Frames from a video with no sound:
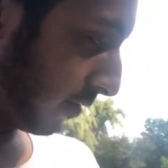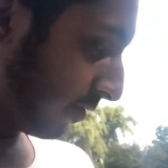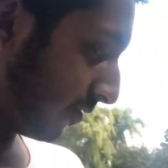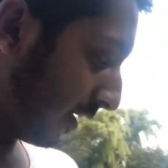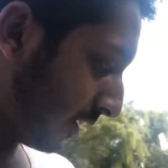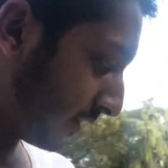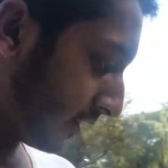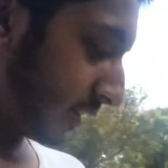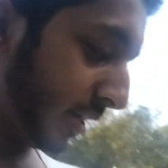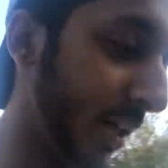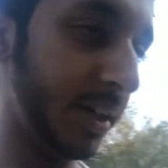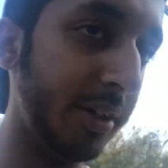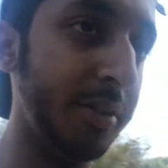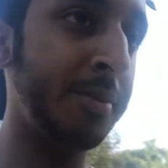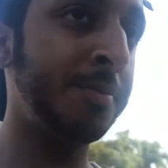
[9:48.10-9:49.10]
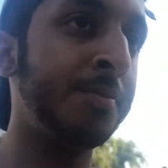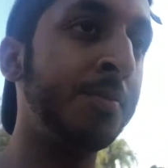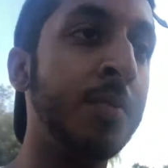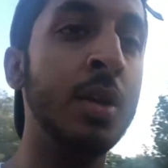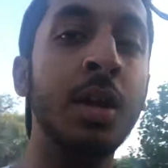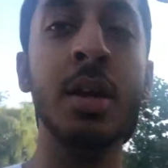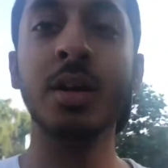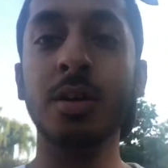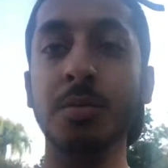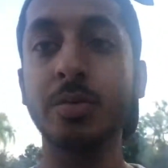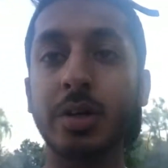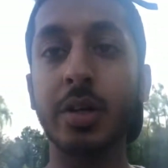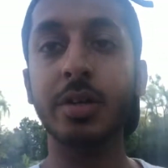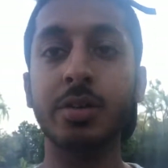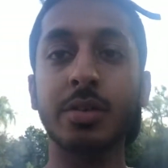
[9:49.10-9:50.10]
a fat cicada. I'm
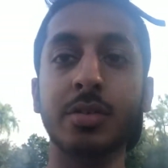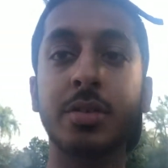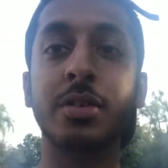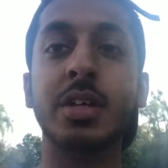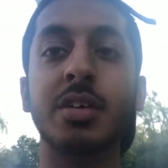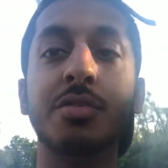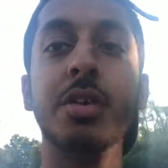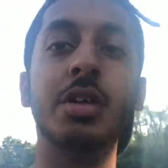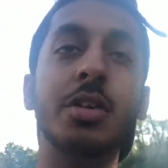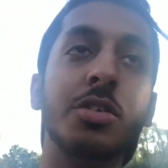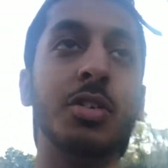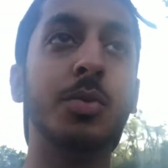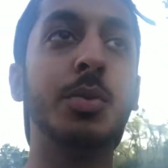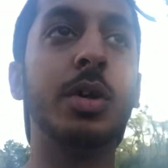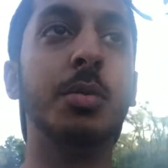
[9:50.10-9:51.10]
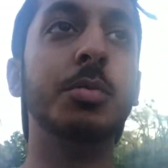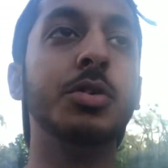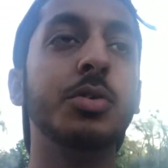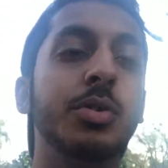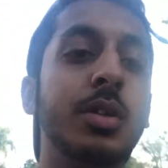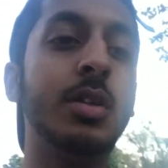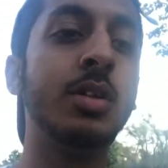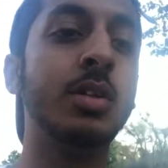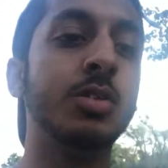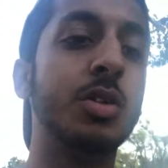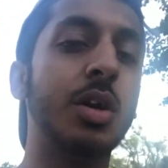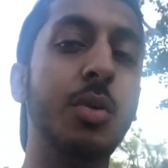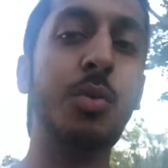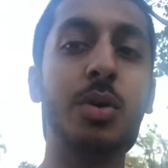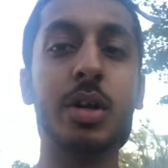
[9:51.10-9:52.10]
trying to take videos on what I'm doing, try
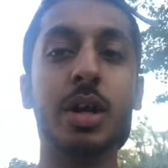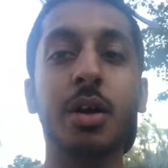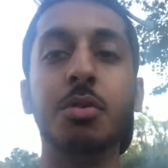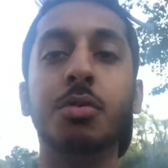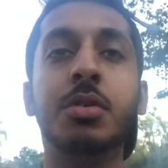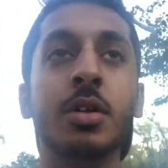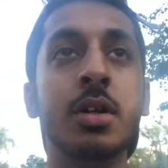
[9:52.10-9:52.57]
and work out.